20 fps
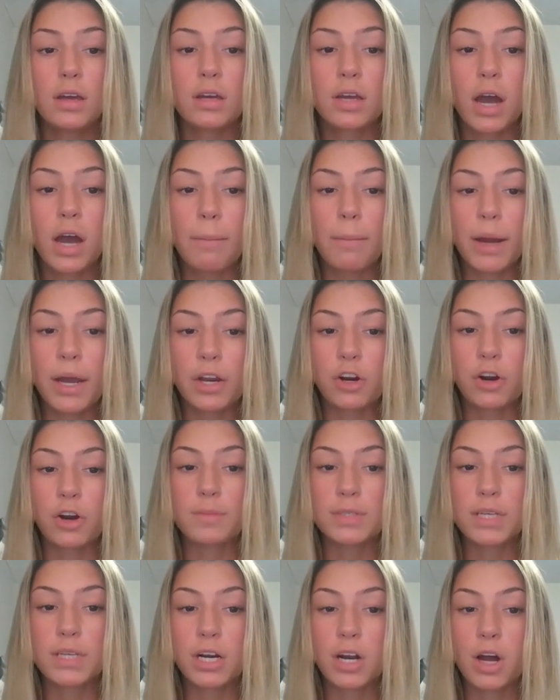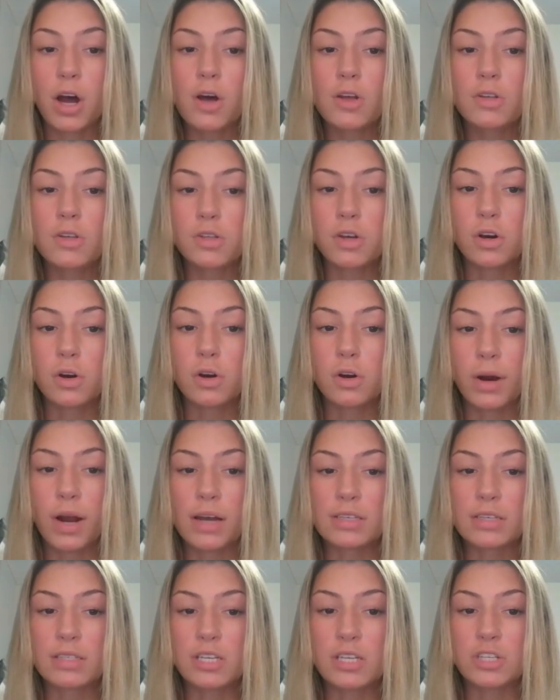Gut microbes can also
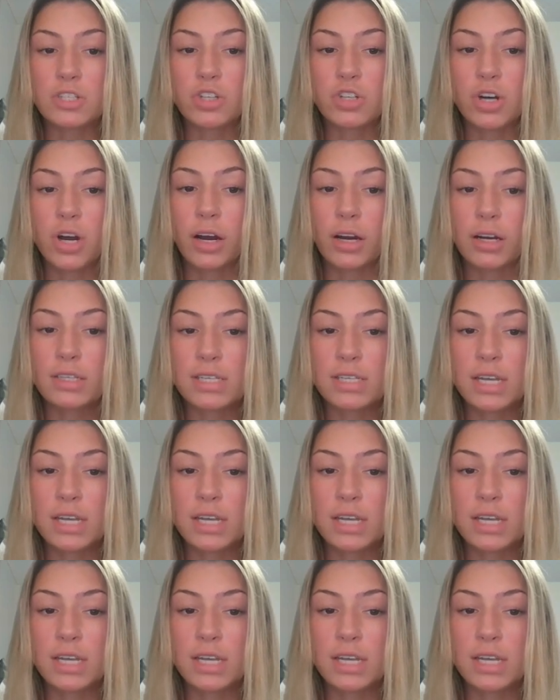process drugs